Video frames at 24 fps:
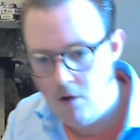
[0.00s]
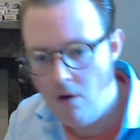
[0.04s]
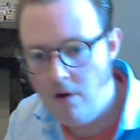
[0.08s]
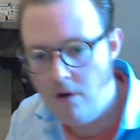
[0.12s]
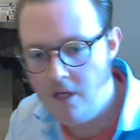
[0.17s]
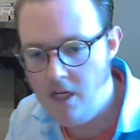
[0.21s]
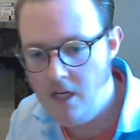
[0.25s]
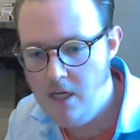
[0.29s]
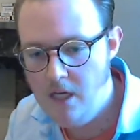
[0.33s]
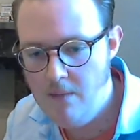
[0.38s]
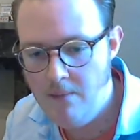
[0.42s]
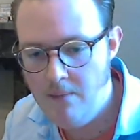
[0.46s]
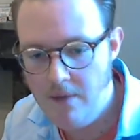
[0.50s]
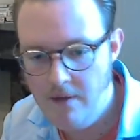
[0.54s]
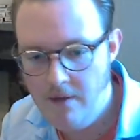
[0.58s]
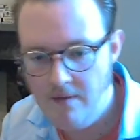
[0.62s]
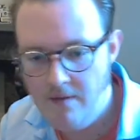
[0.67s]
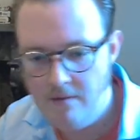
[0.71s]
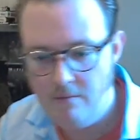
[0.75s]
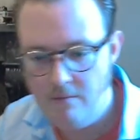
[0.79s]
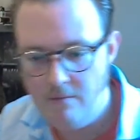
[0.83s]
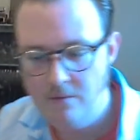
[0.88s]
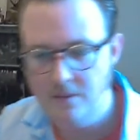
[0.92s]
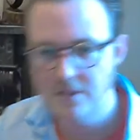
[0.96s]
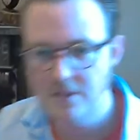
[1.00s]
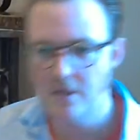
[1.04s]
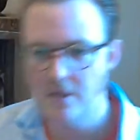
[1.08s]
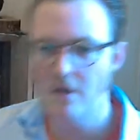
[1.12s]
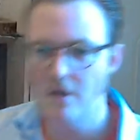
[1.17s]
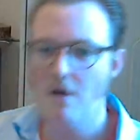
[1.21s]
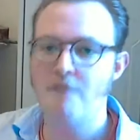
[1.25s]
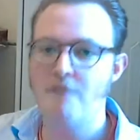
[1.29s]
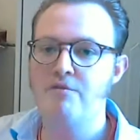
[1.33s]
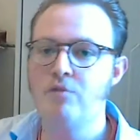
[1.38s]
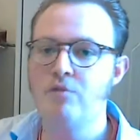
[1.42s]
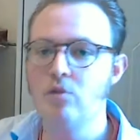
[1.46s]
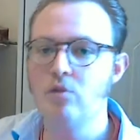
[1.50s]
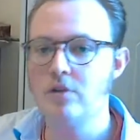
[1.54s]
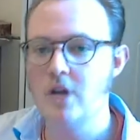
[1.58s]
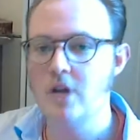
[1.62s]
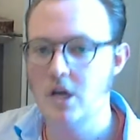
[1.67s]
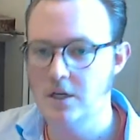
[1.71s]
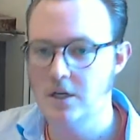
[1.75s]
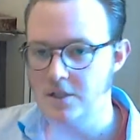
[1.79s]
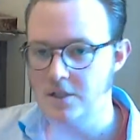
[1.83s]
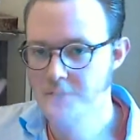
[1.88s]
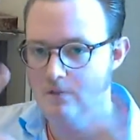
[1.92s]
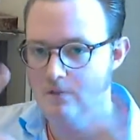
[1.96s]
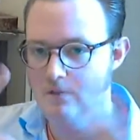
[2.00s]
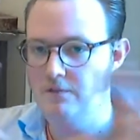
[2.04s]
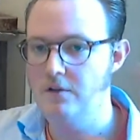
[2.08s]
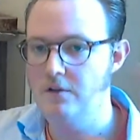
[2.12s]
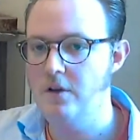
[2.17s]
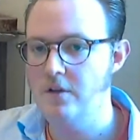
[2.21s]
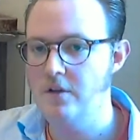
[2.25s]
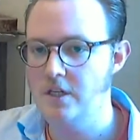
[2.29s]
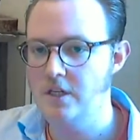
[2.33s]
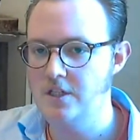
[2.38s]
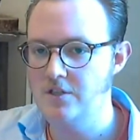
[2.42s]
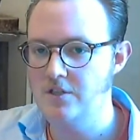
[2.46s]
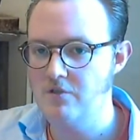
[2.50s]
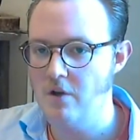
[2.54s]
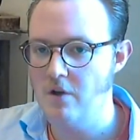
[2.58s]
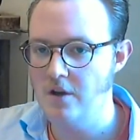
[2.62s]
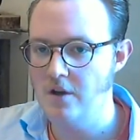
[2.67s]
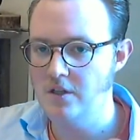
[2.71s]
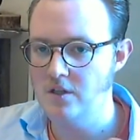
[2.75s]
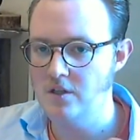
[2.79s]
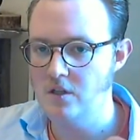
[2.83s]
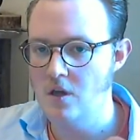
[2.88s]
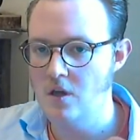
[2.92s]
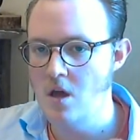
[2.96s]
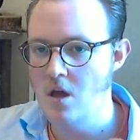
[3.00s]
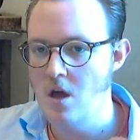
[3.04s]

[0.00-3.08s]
on eBay there was a full carton of Lucky Strikes,